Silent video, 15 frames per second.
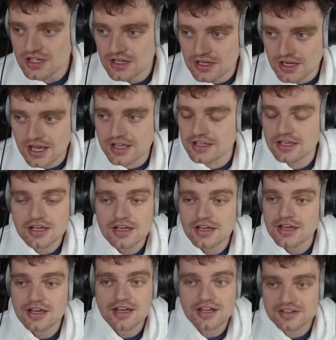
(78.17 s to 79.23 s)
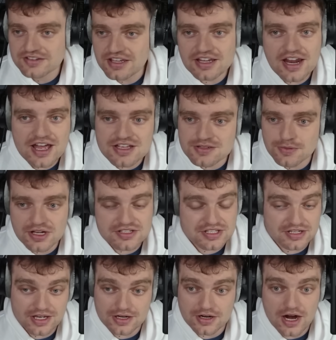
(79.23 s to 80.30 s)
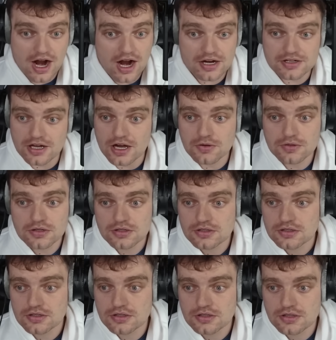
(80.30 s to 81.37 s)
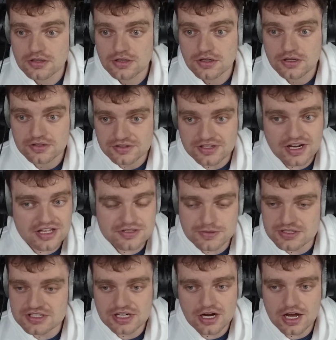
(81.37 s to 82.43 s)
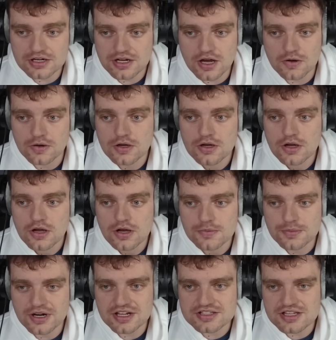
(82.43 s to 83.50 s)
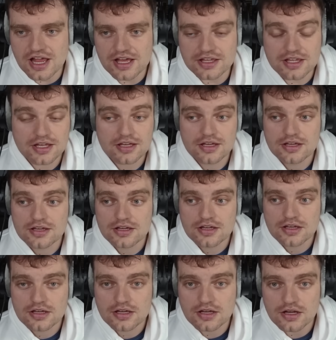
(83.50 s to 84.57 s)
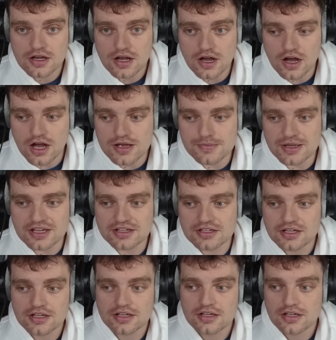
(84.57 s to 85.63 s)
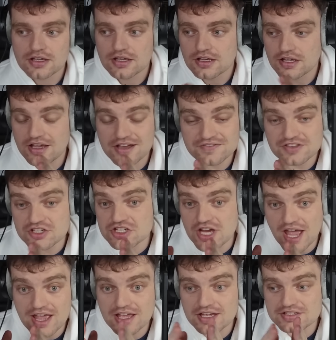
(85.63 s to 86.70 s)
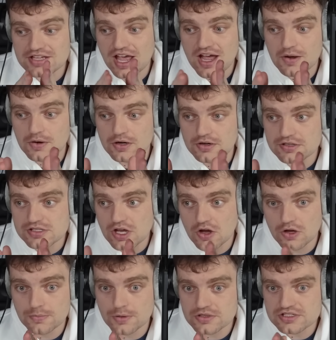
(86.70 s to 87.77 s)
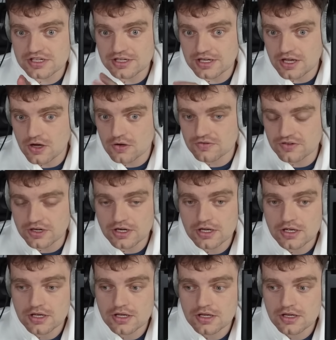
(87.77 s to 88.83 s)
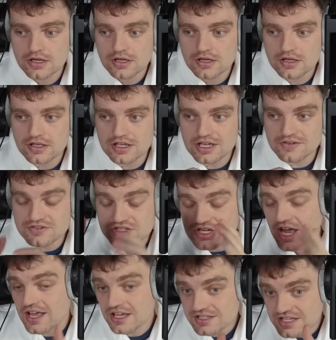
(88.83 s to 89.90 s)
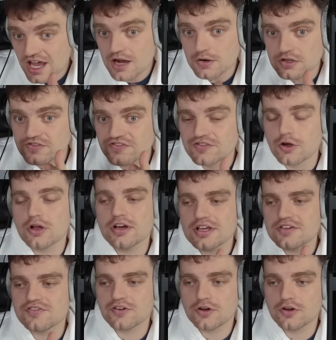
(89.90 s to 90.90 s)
Like, did Angel Wilson hit her hard? No. Did Angel Wilson hit her hard? No. But it's like, I mean, if the Jenga tower is almost leaning over, if the Jenga tower is fully